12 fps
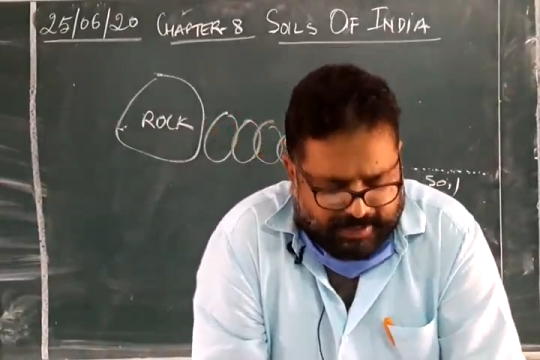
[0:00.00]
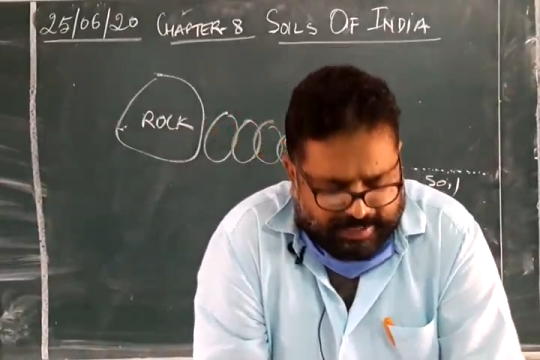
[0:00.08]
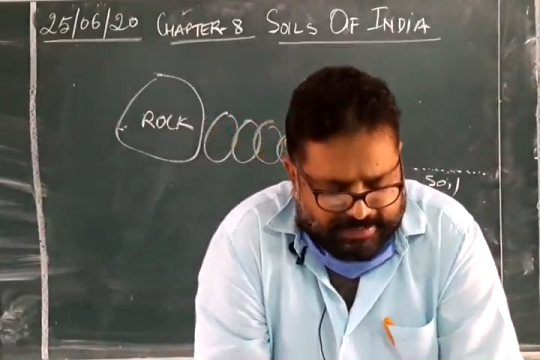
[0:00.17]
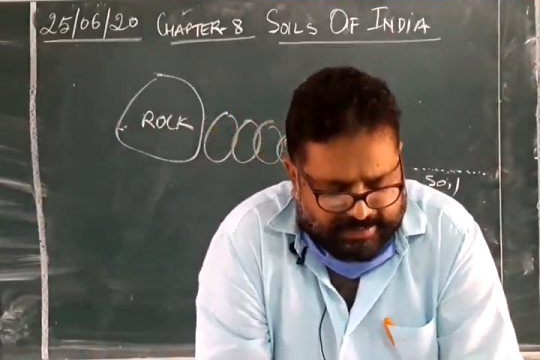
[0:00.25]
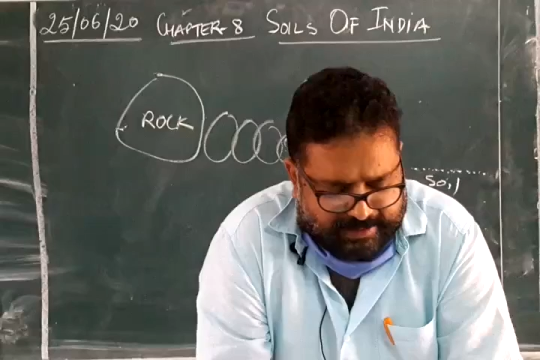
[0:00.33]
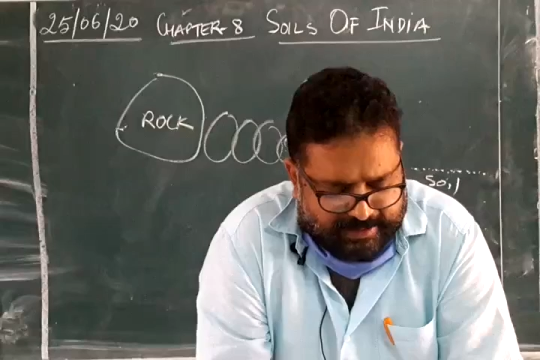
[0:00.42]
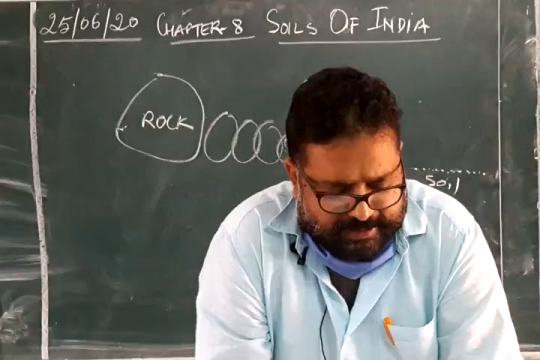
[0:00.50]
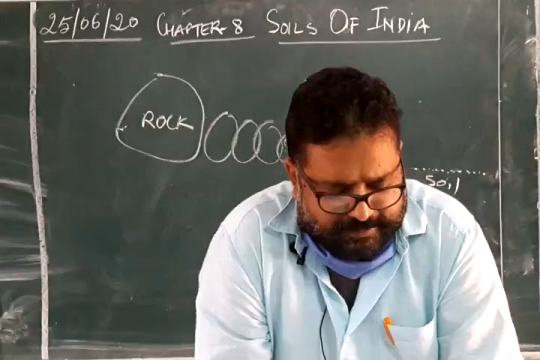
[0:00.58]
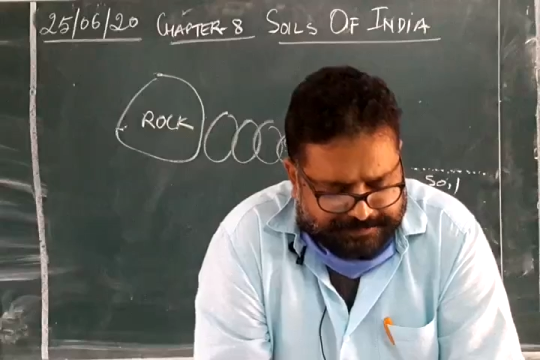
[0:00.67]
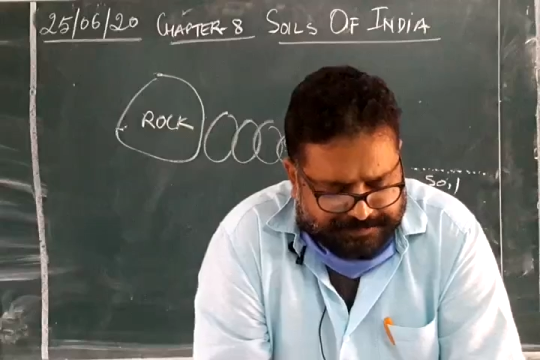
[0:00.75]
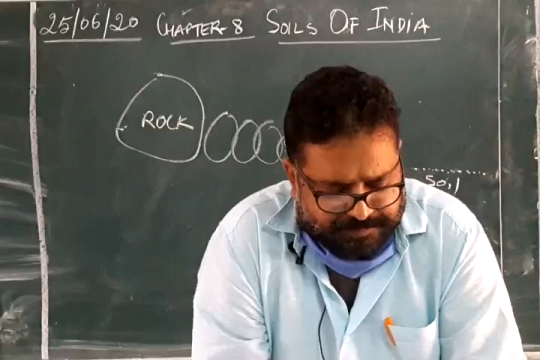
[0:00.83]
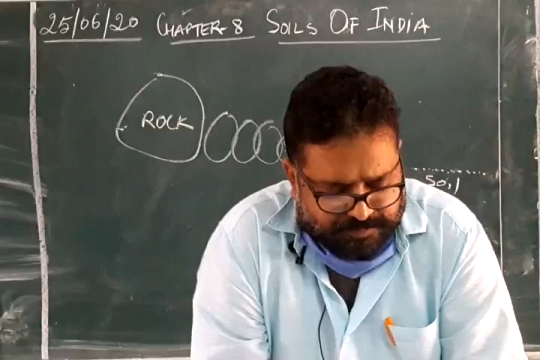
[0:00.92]
nice it is.
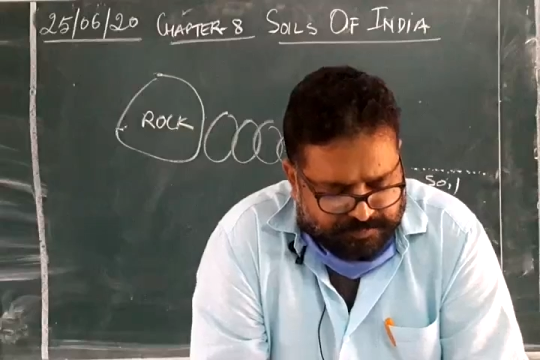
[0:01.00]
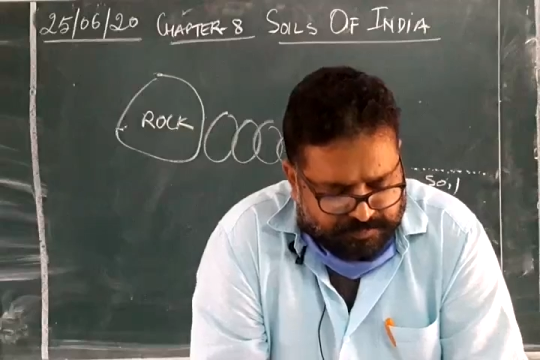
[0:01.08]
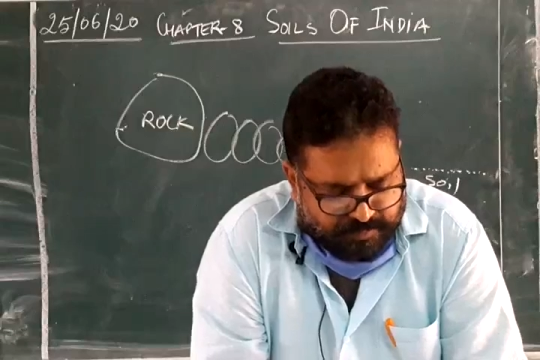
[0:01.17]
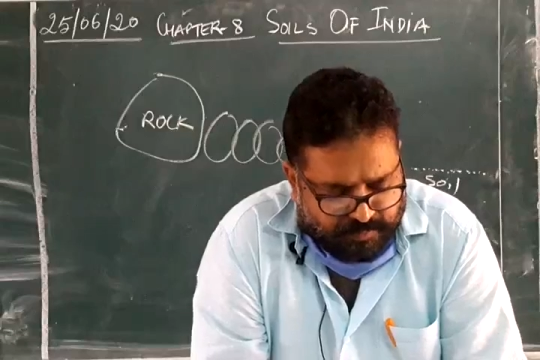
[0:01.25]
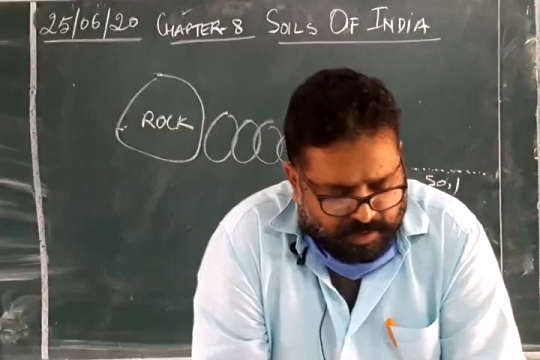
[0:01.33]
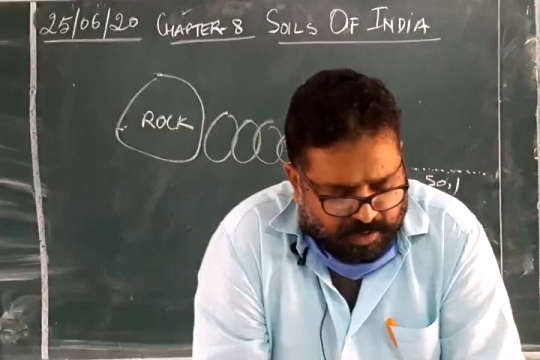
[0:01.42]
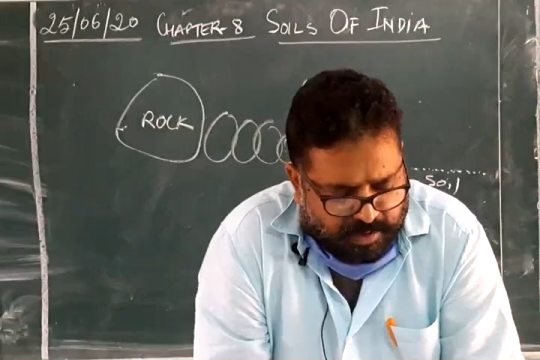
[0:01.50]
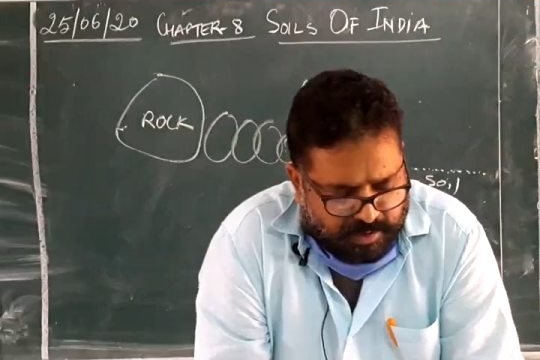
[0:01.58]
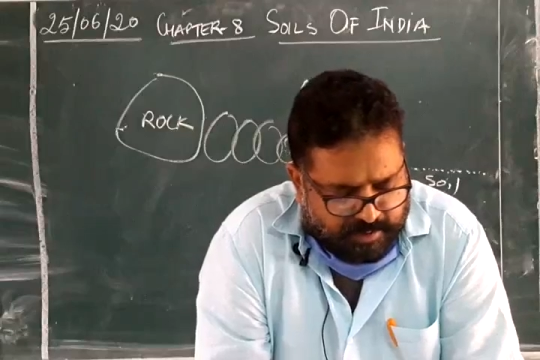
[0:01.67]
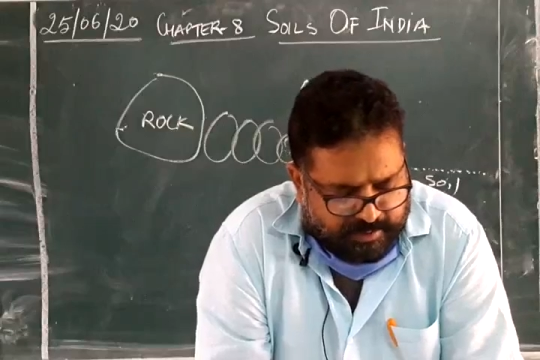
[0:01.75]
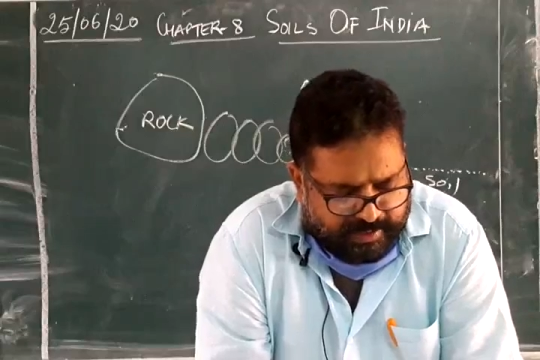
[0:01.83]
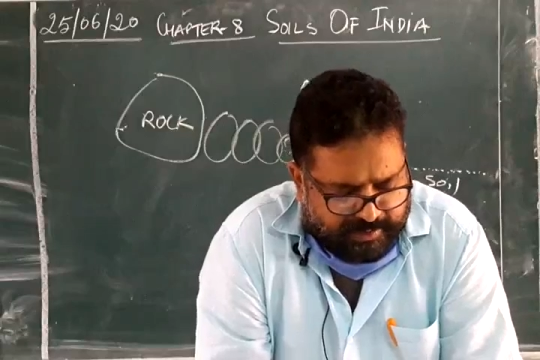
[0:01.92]

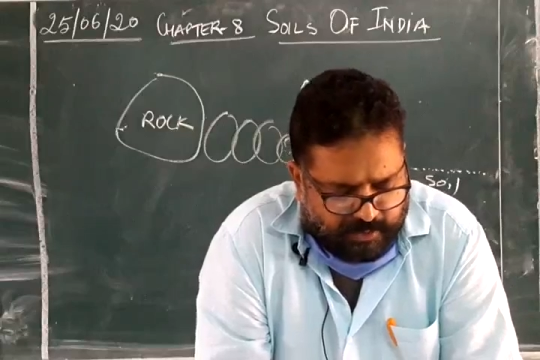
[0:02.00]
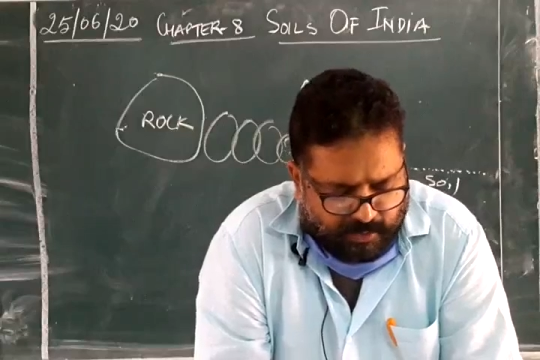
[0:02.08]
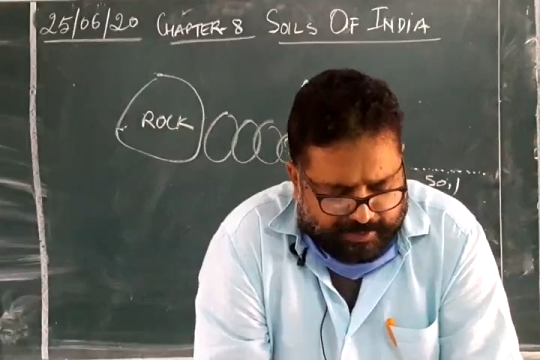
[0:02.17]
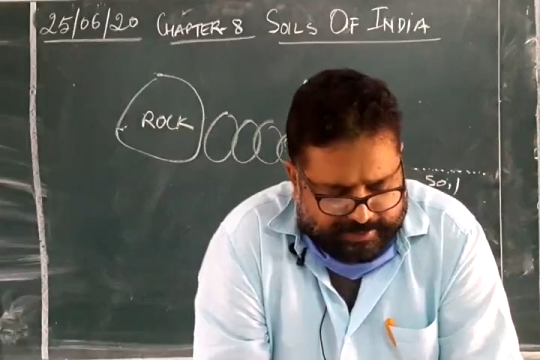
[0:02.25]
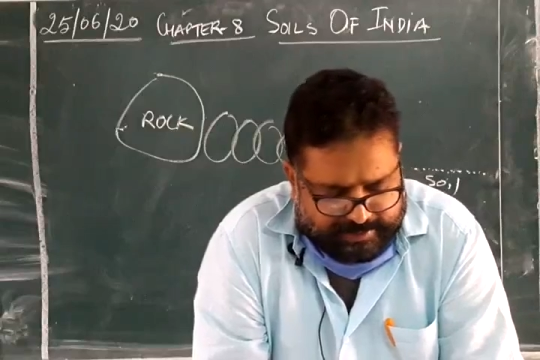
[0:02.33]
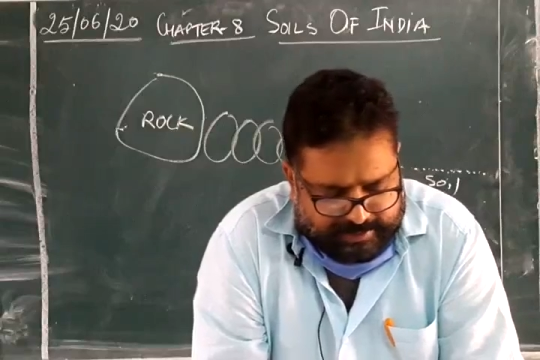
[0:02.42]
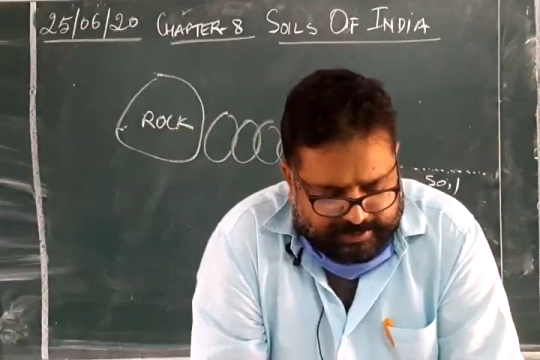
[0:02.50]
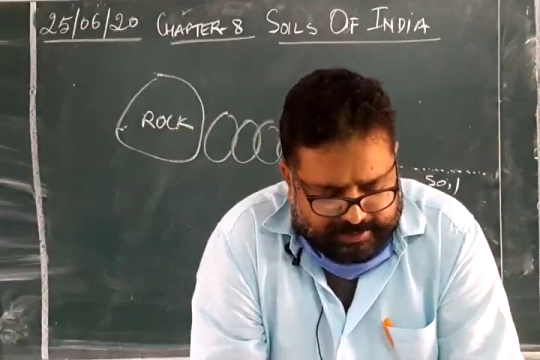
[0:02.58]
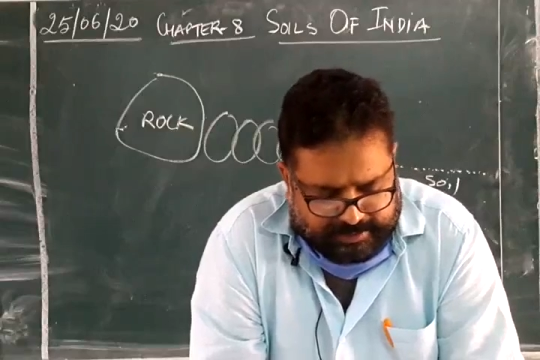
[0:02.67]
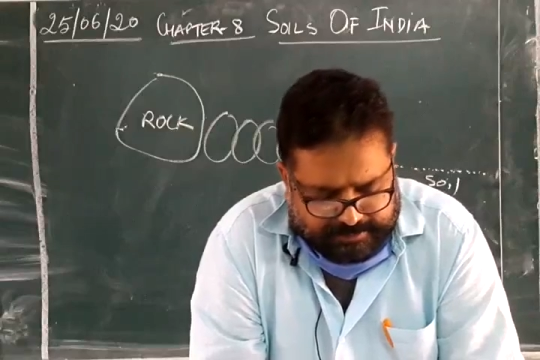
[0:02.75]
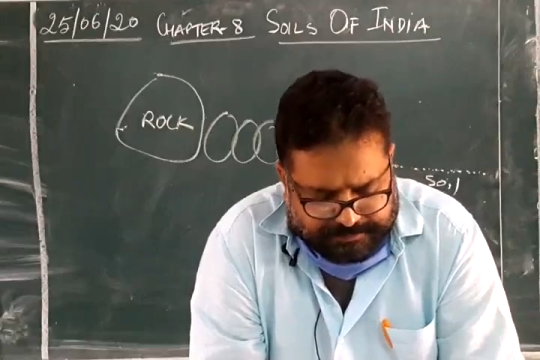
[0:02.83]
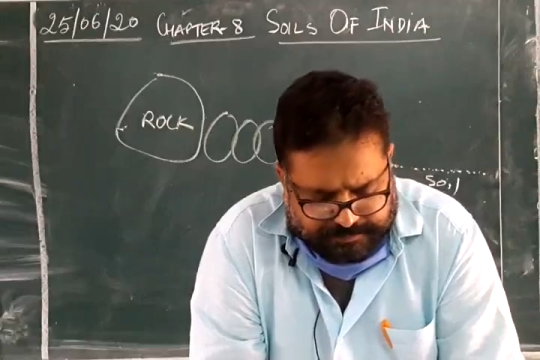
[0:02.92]
Then oil
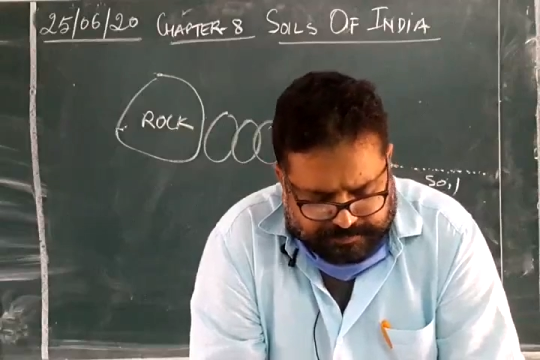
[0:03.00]
seeds.